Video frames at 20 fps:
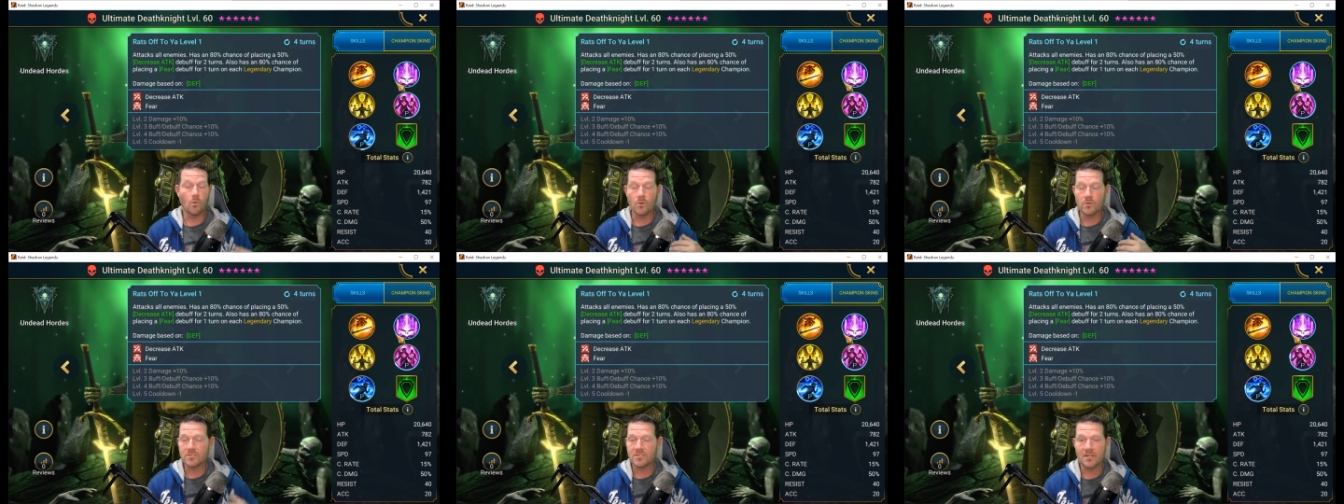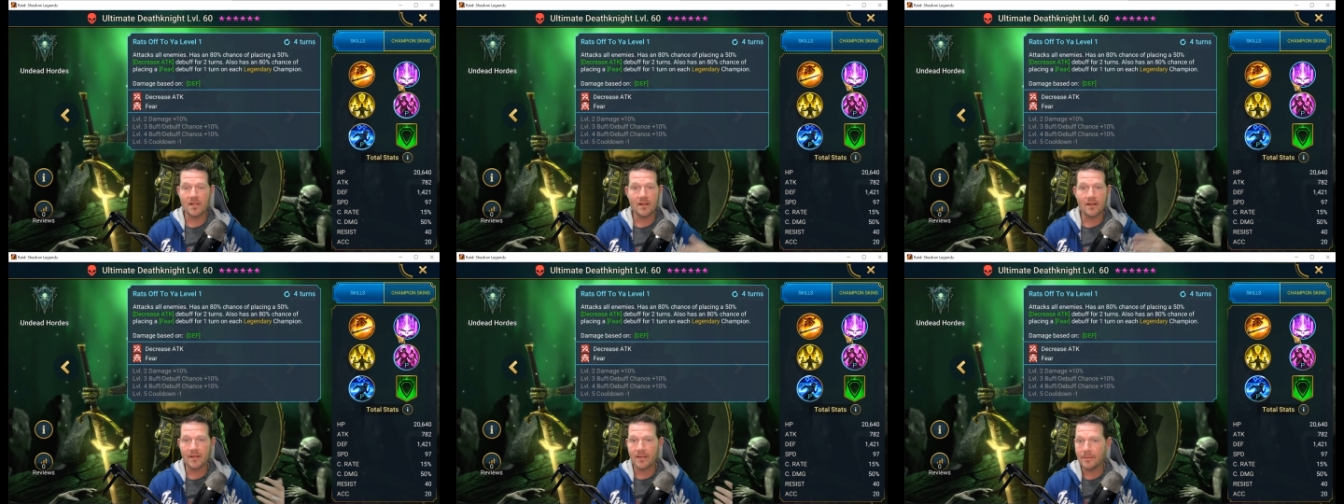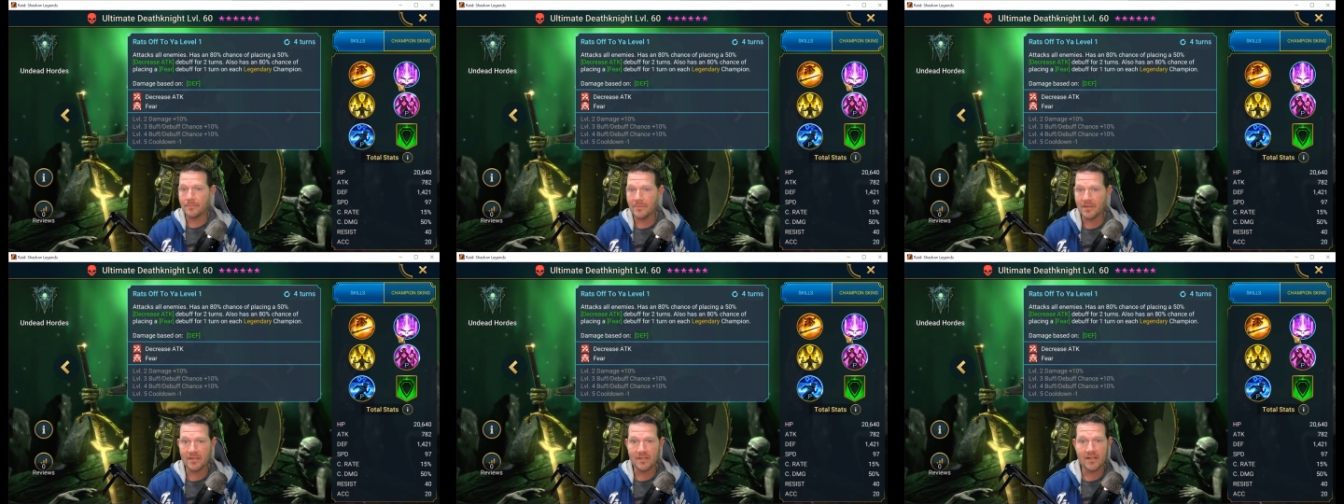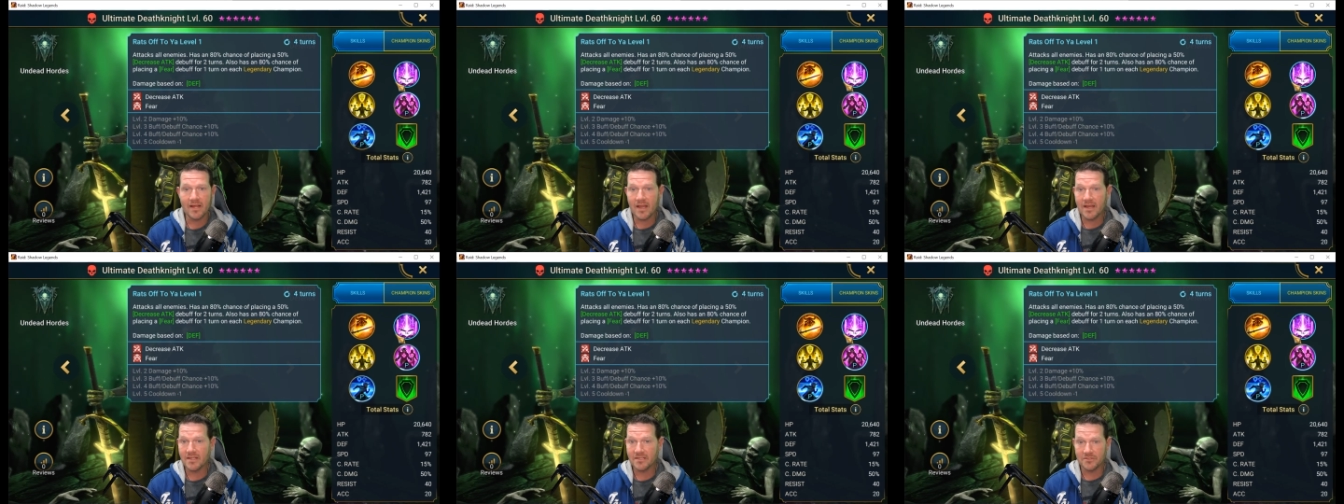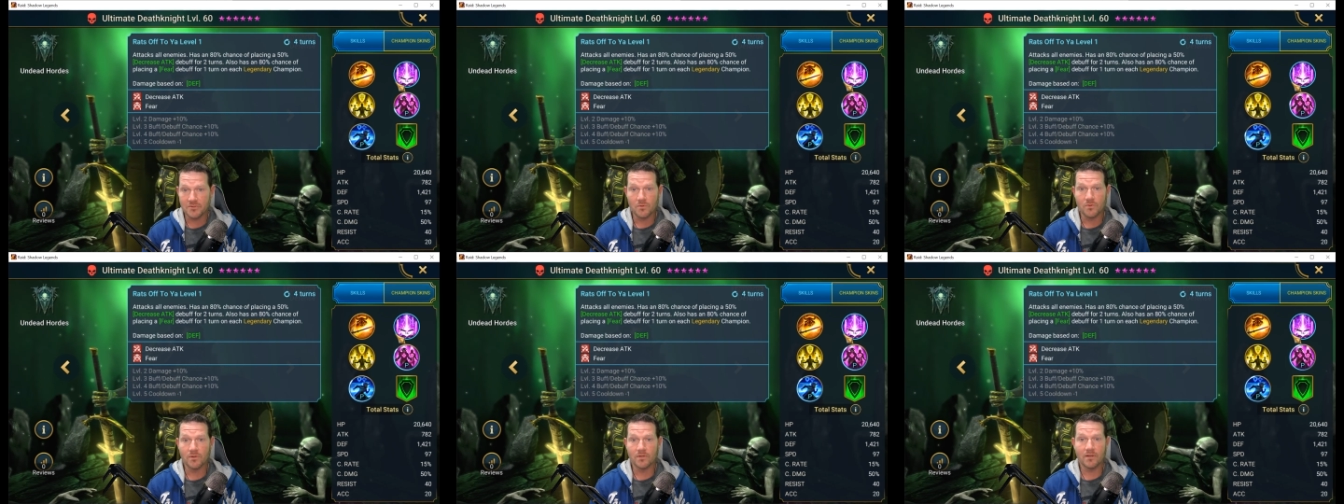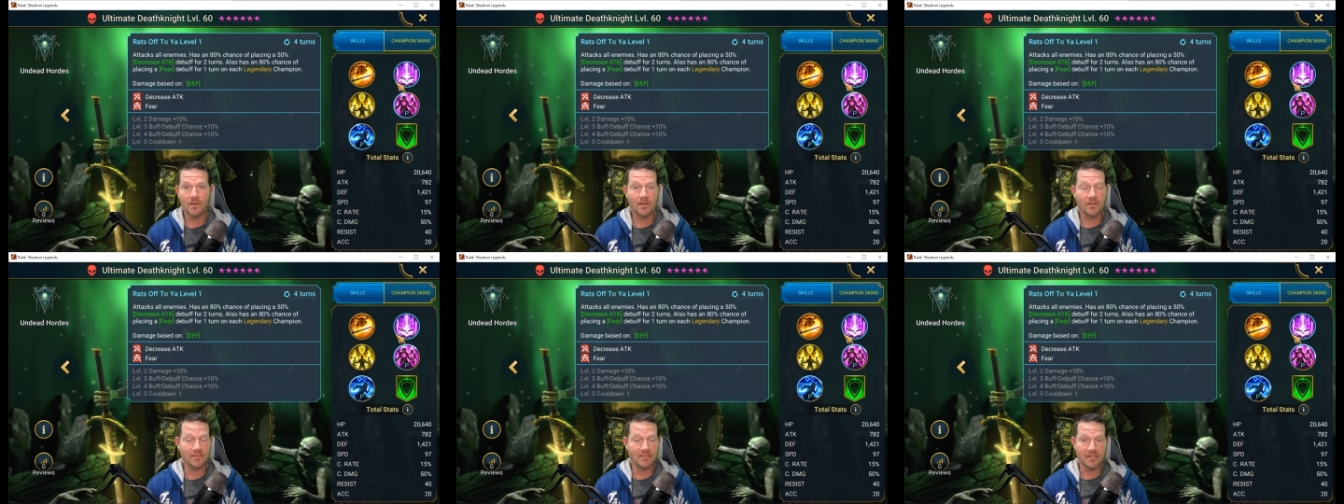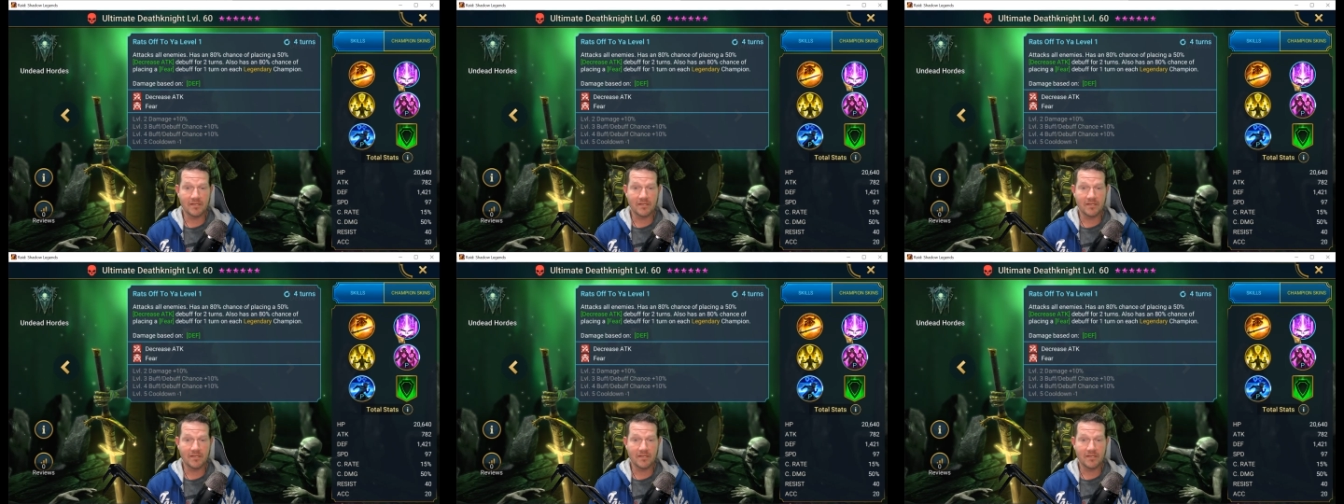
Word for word: or slotting him in as your